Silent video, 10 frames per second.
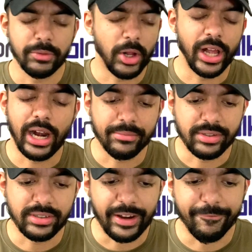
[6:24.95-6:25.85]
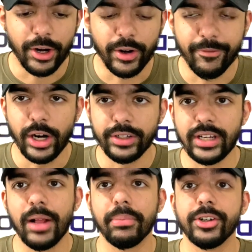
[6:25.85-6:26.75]
Jamal Adams is a very, very
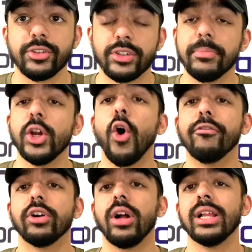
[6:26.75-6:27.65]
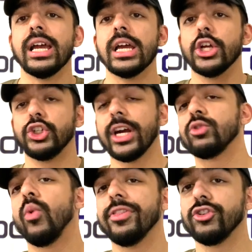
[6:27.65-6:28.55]
solid player. So to me, overall,
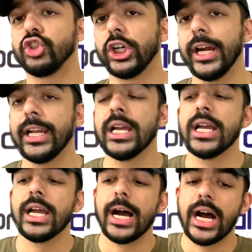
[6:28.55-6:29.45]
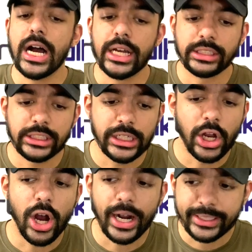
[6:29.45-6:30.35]
Jets won this trade.
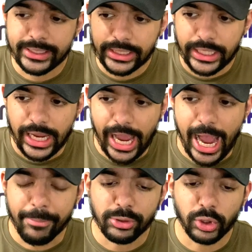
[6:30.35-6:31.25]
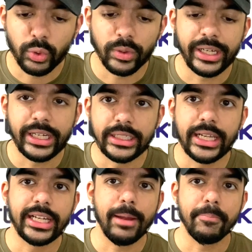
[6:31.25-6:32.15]
Seahawks absolutely
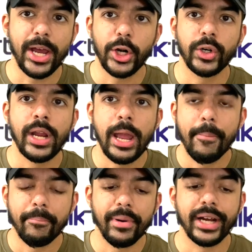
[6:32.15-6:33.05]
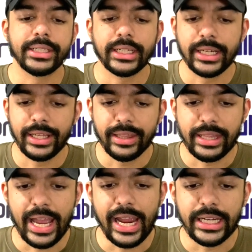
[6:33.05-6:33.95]
did get better, but
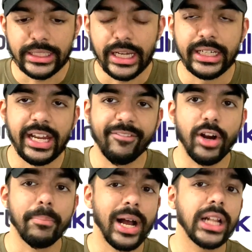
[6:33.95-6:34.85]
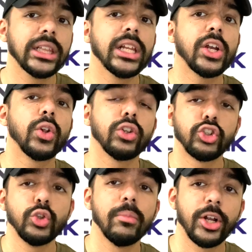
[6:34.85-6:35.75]
they did give up a little
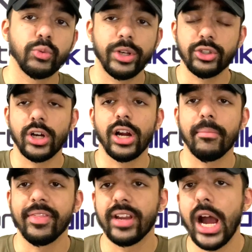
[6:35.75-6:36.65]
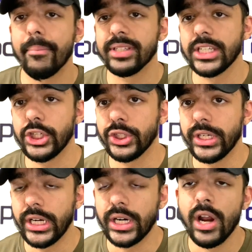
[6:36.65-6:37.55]
too much when you talk about the compensation
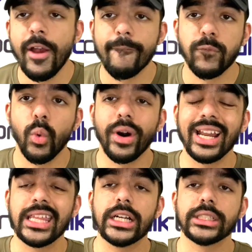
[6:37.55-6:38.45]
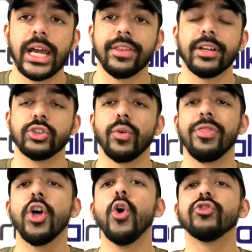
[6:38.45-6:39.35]
here for their side of things. So
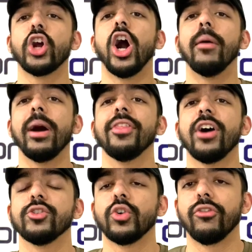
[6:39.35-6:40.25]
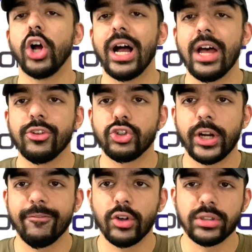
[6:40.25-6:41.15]
those are my thoughts overall on this
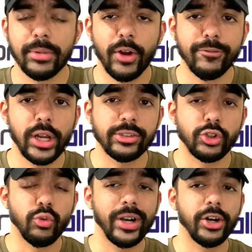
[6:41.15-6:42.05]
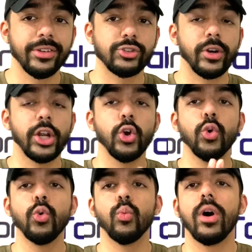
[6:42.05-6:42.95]
trade, folks. Let me know if you guys agree or disagree
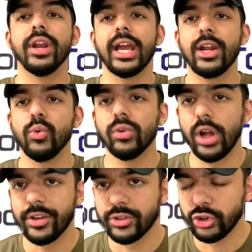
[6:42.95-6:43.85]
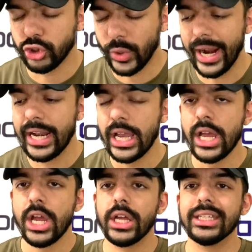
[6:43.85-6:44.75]
who won and who lost this trade.
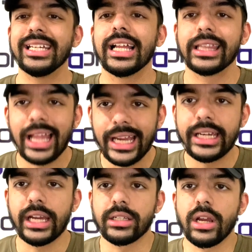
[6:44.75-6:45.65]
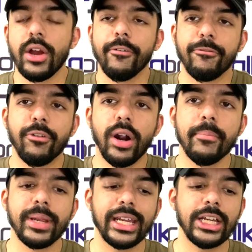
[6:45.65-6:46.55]
Do you like it
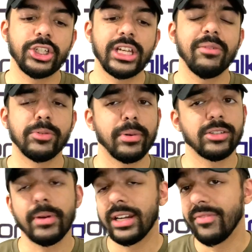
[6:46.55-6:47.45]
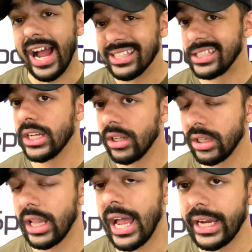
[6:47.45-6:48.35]
from each team's perspective? I
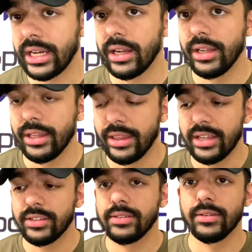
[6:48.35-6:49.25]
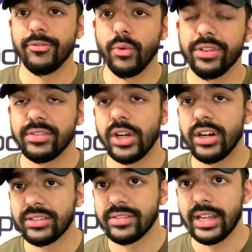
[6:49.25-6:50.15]
still like this for the
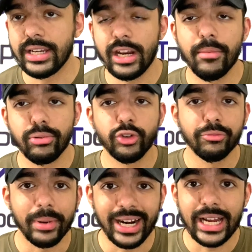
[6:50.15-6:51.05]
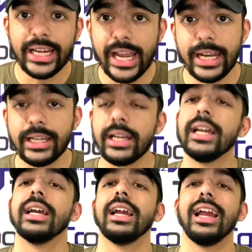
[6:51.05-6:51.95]
Seahawks because they did improve. But again,
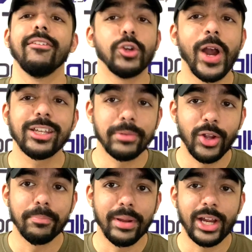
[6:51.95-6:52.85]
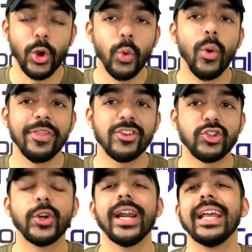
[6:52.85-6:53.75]
if you ask me to pick who won
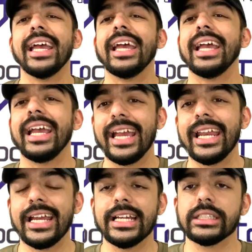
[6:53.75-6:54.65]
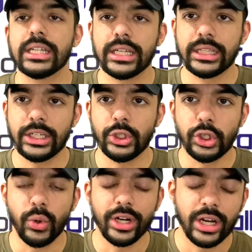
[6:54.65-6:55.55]
this trade, it is the New
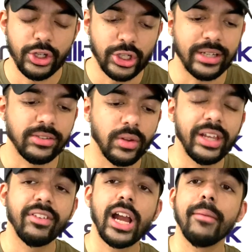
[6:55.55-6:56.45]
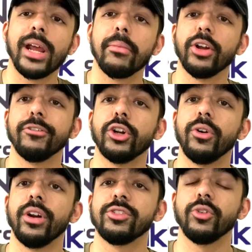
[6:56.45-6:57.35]
York Jets. So leave a comment down below if you
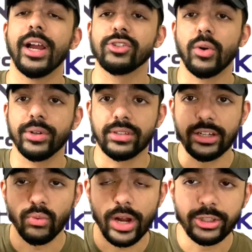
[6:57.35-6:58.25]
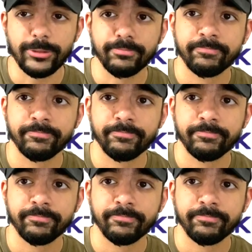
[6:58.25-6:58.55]
agree or disagree. As always, thanks for watching.